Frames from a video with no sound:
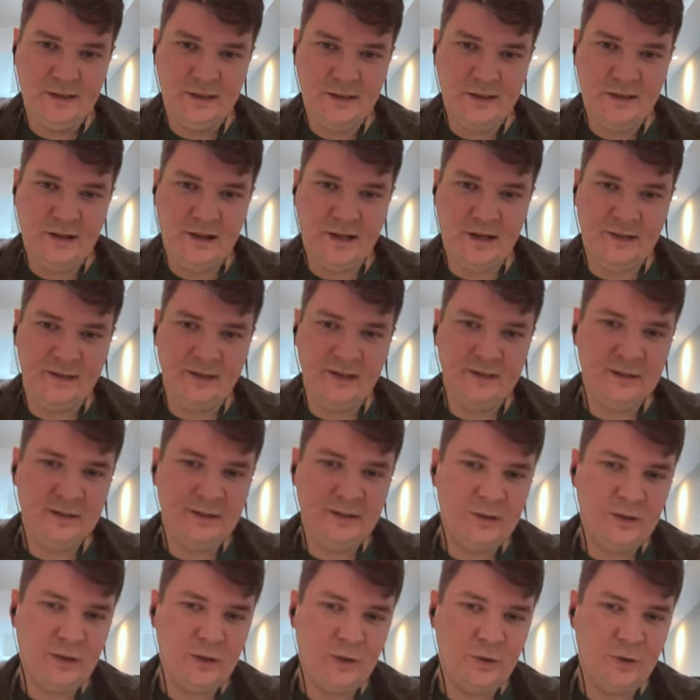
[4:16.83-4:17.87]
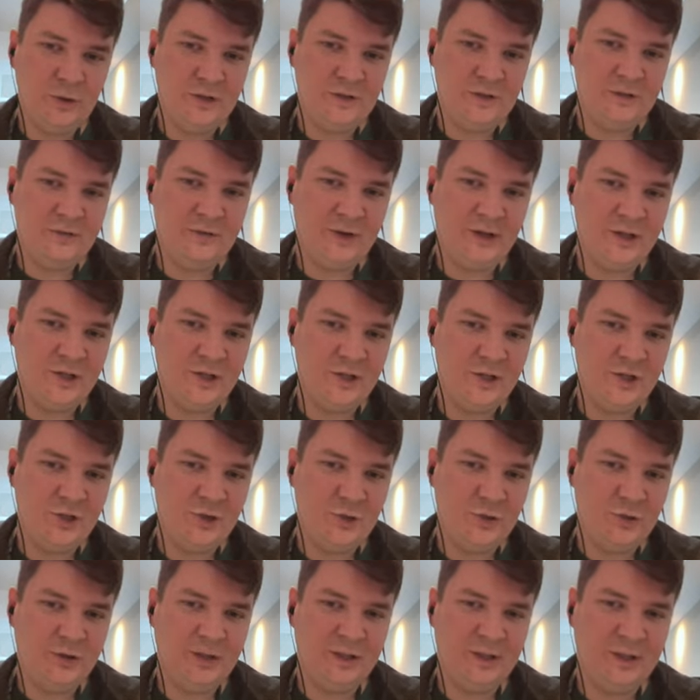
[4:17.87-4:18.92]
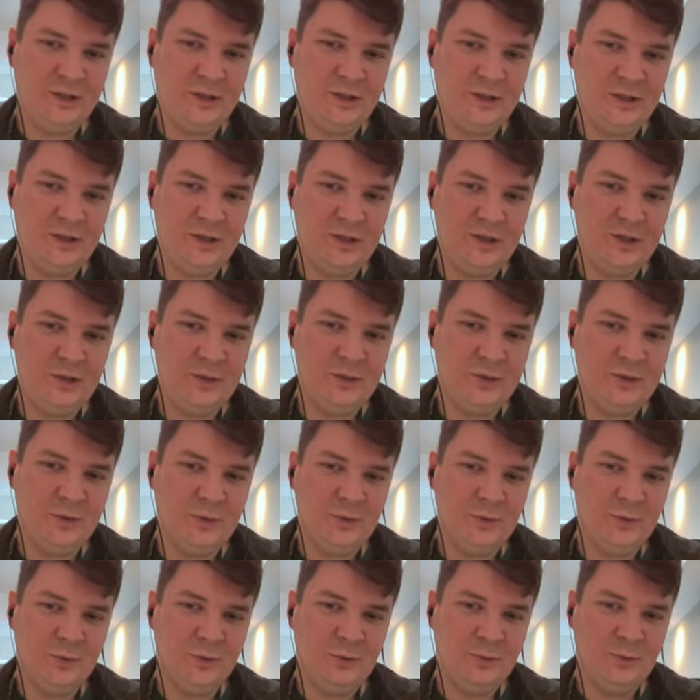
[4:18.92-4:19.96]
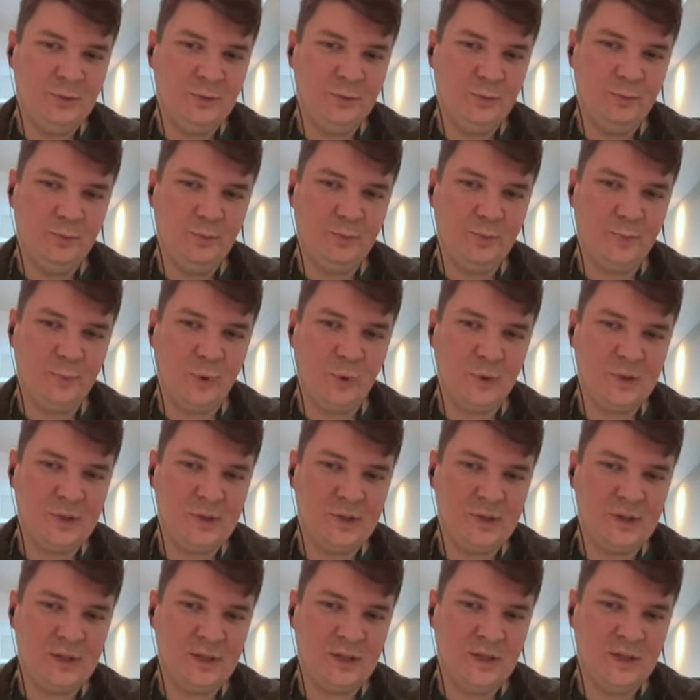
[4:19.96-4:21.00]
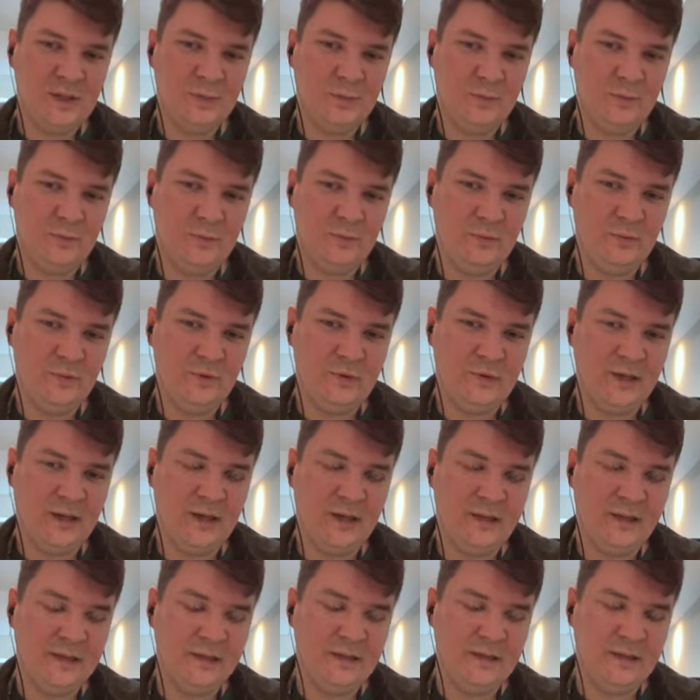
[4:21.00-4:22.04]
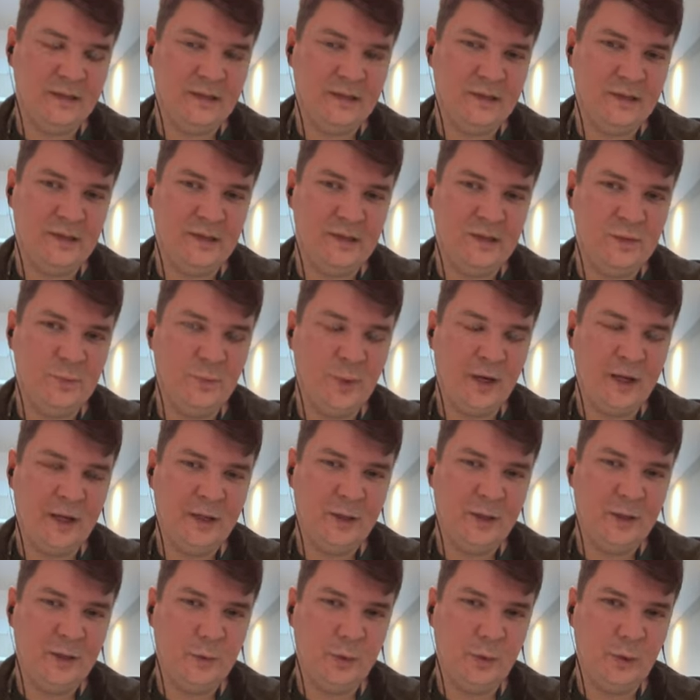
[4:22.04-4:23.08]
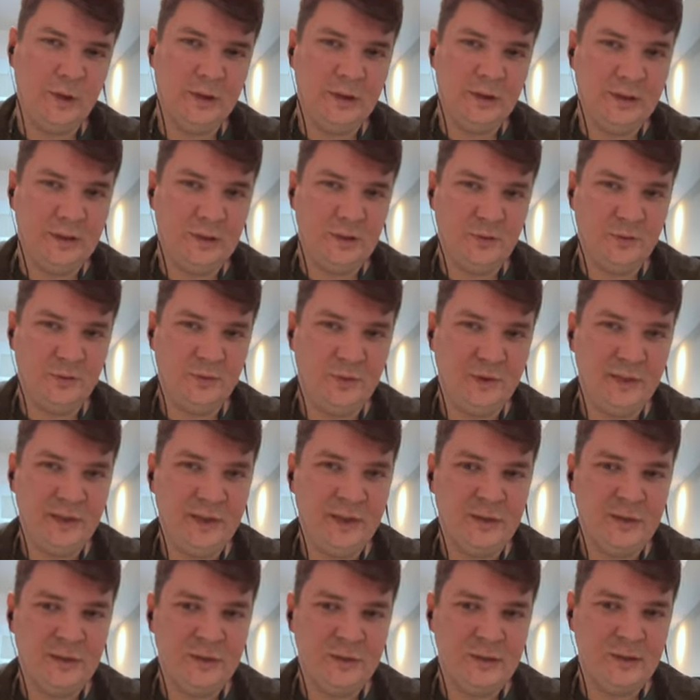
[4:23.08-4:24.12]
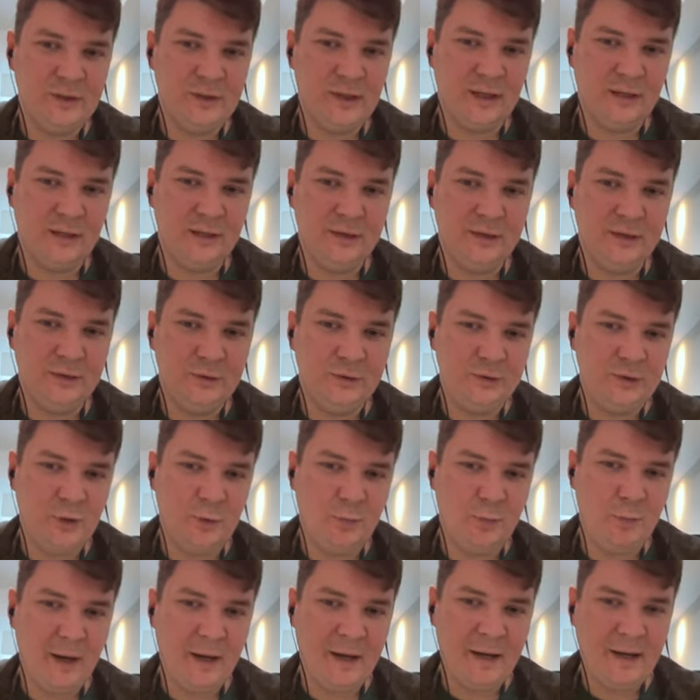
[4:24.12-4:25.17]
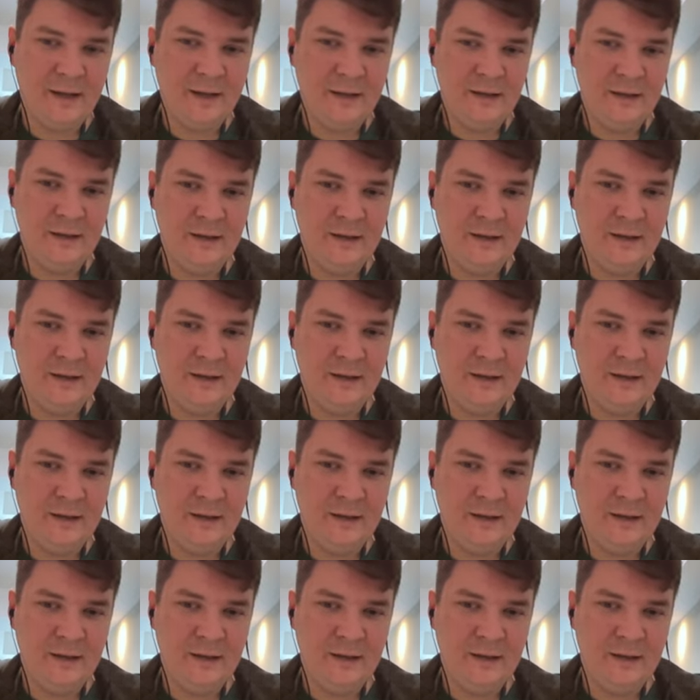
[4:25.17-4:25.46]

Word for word: I didn't know if I should continue posting like is my quality of videos are good or bad.